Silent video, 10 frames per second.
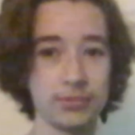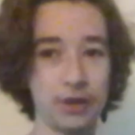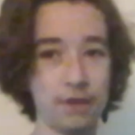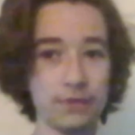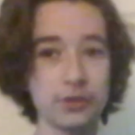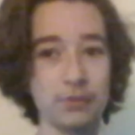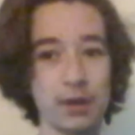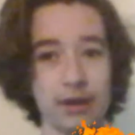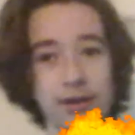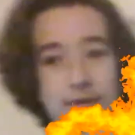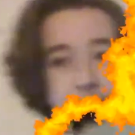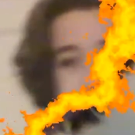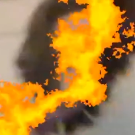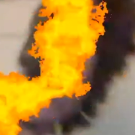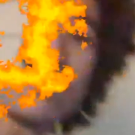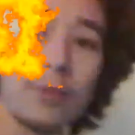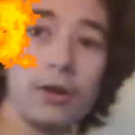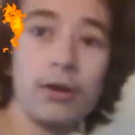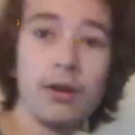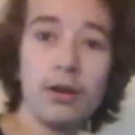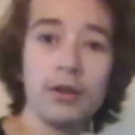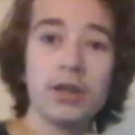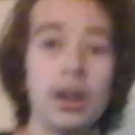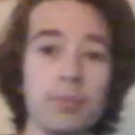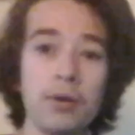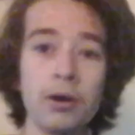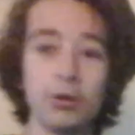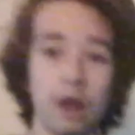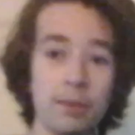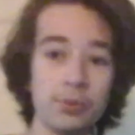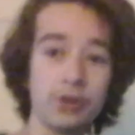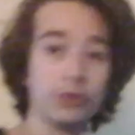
Sorry for the swearing. Tip number